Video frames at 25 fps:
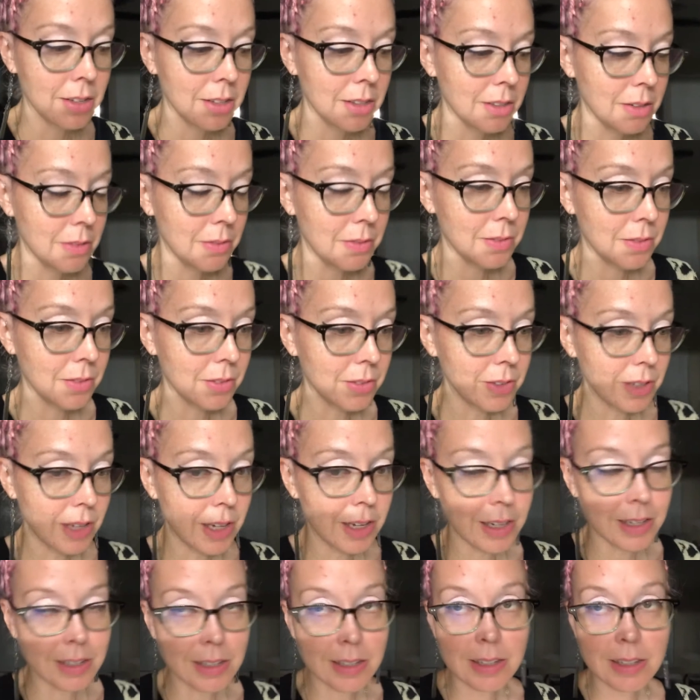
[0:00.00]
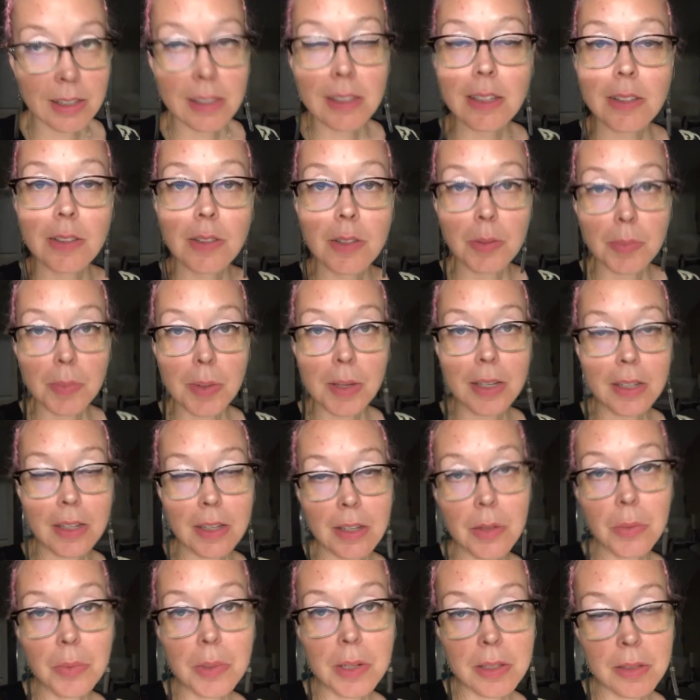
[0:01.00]
They're, oh, at least they're big.
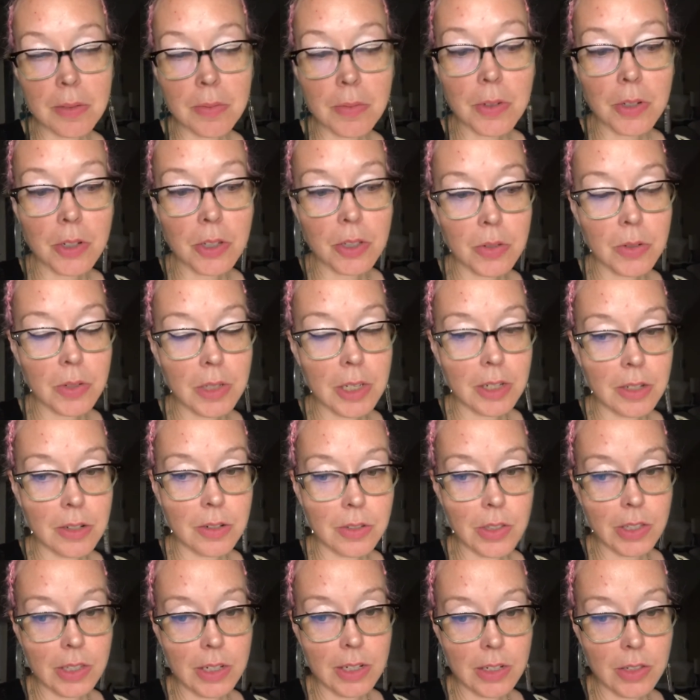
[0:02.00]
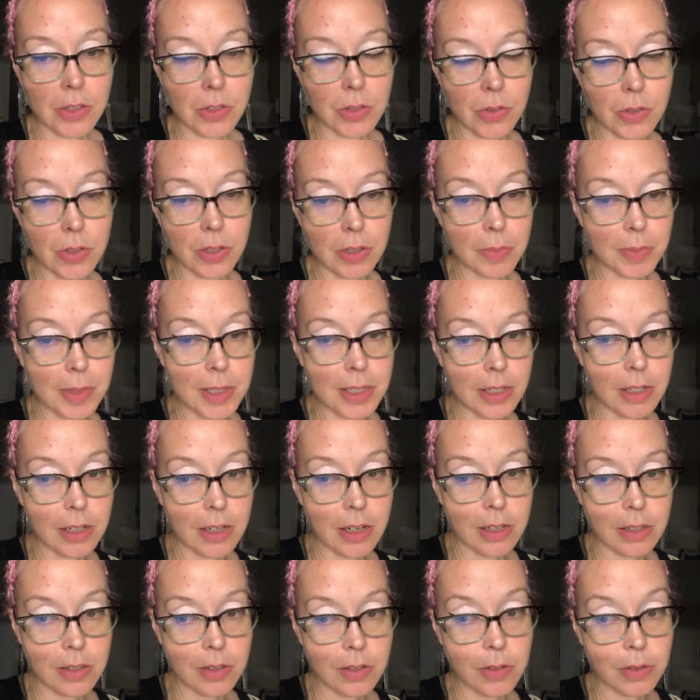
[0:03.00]
He'll wear them for two years and he's using them as a
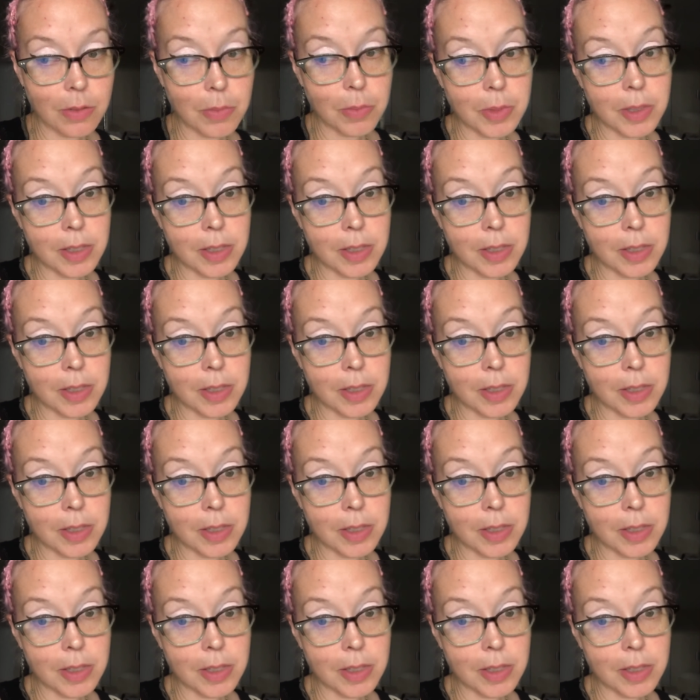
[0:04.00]
costume,